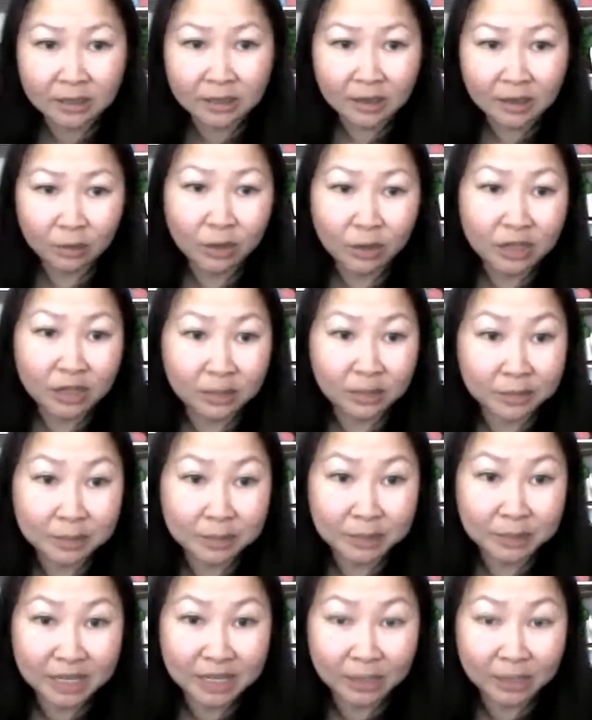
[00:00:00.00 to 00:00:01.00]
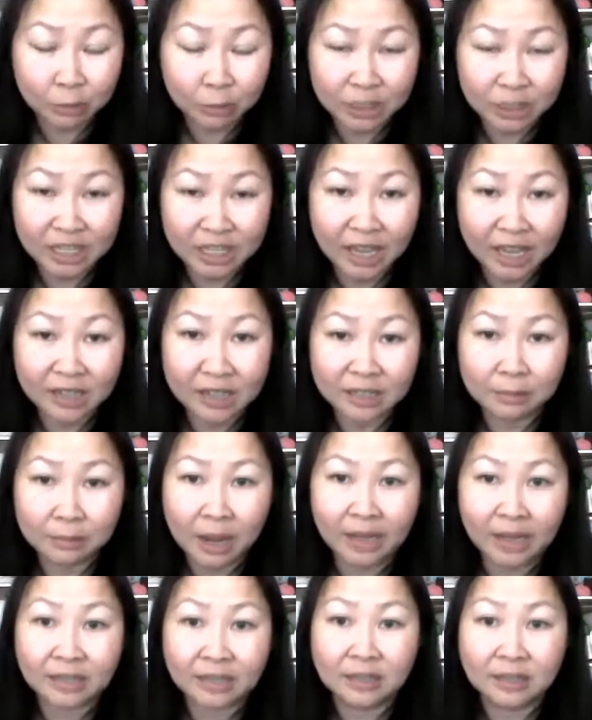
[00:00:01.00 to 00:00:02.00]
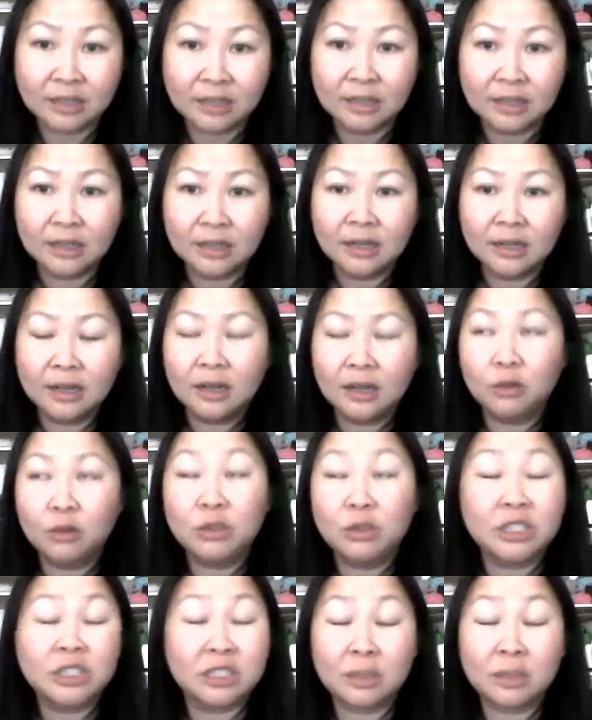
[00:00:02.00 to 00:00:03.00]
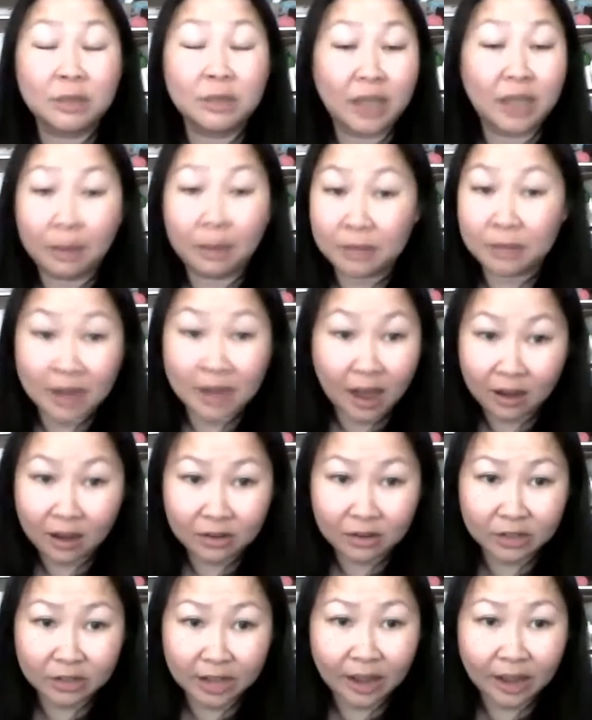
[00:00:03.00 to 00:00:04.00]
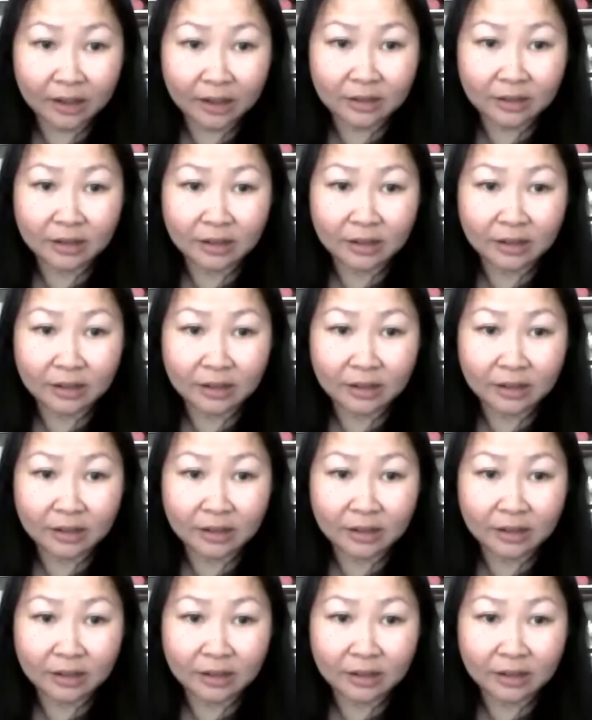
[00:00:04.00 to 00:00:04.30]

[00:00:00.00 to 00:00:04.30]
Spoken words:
One of them is begin with the end in mind, which is something I'm not good at.